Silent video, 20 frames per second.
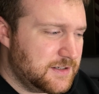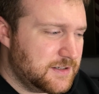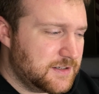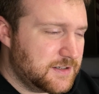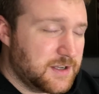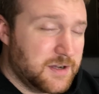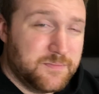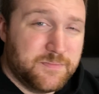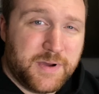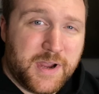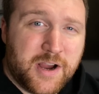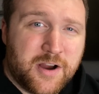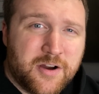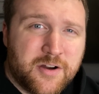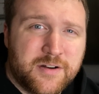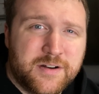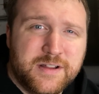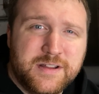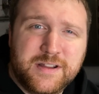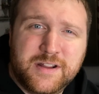
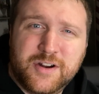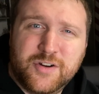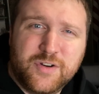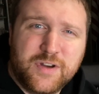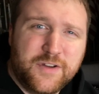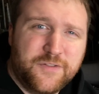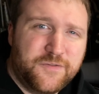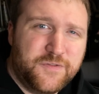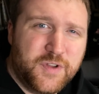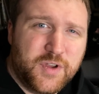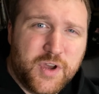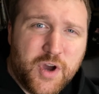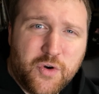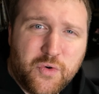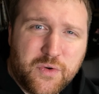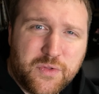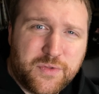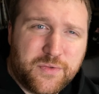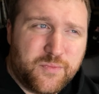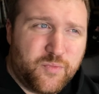compared, you know, if you go
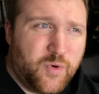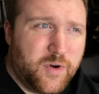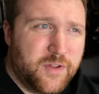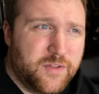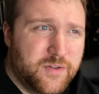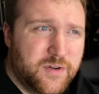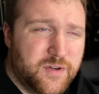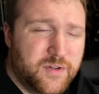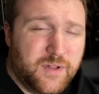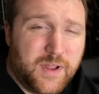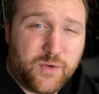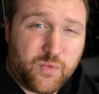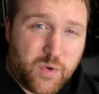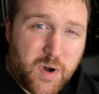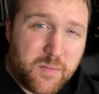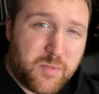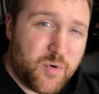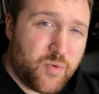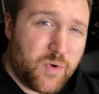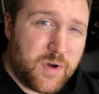with one of the like
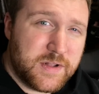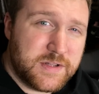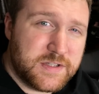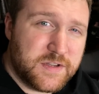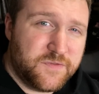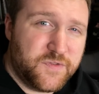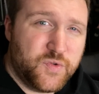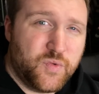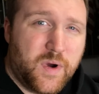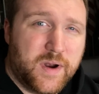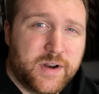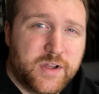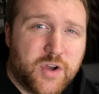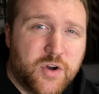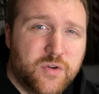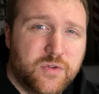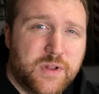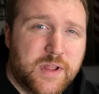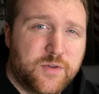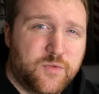rubber ones, if you want to
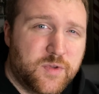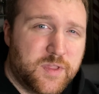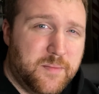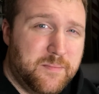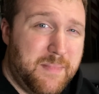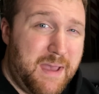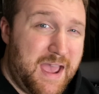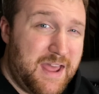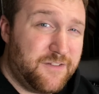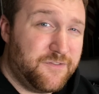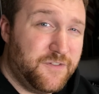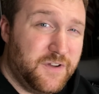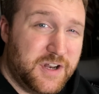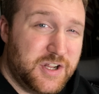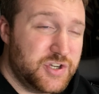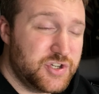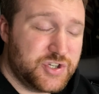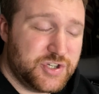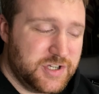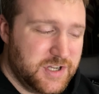go like with a matte
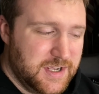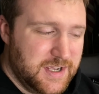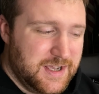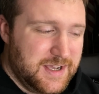finish.